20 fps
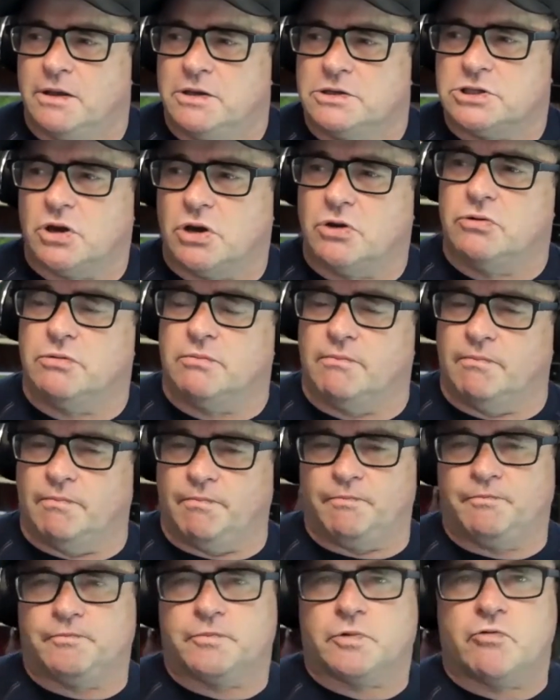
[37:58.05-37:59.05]
So
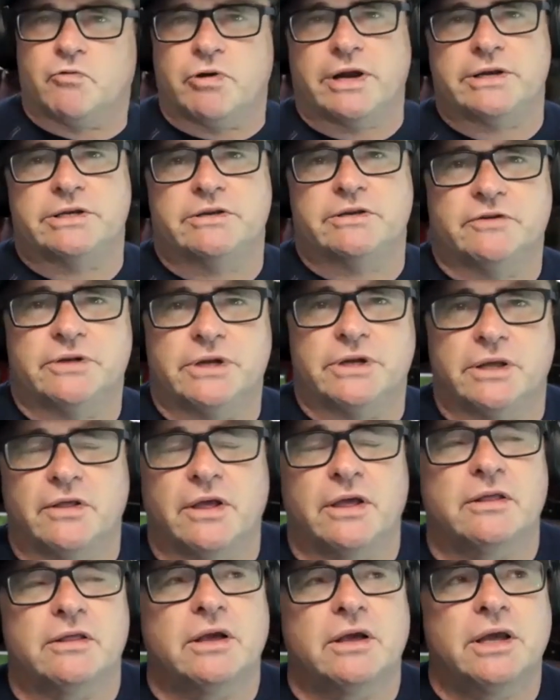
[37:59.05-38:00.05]
creativity,
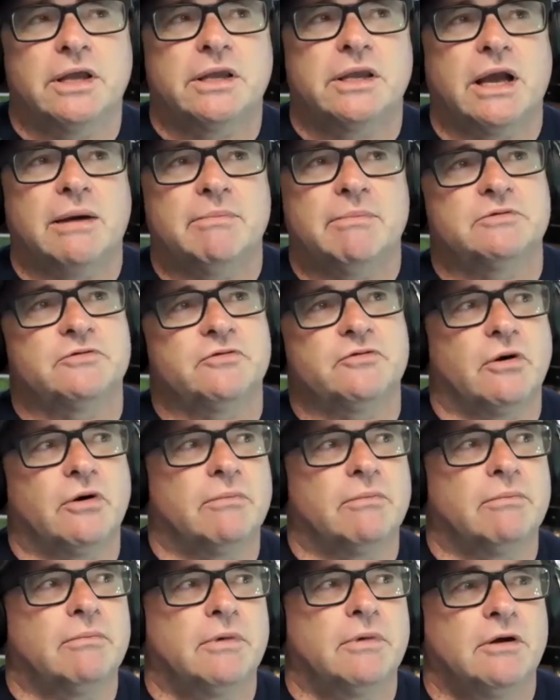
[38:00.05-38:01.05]
it comes
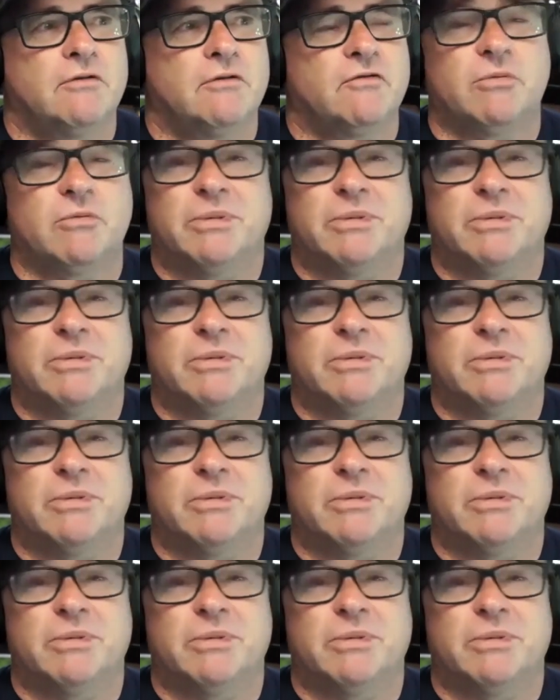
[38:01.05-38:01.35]
from a